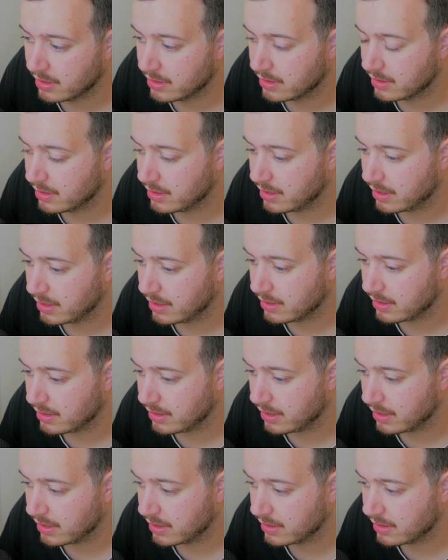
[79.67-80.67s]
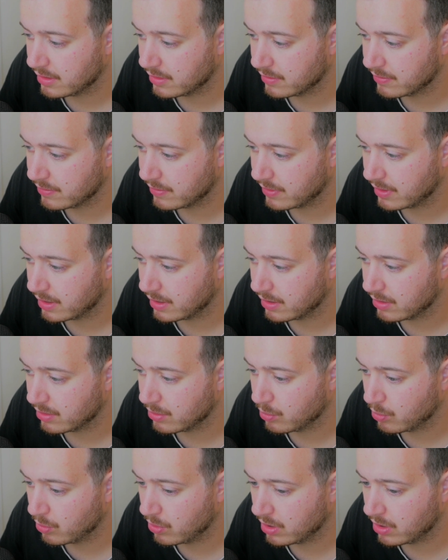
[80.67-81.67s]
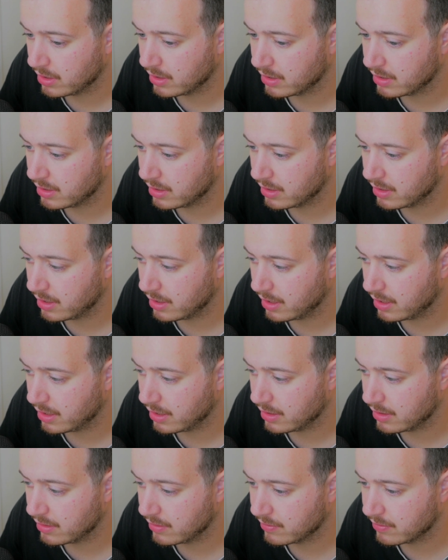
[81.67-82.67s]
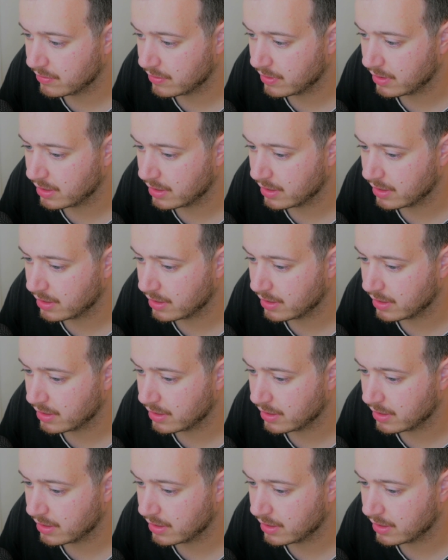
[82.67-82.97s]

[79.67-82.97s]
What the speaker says: 10 yen, 1, 10, 5,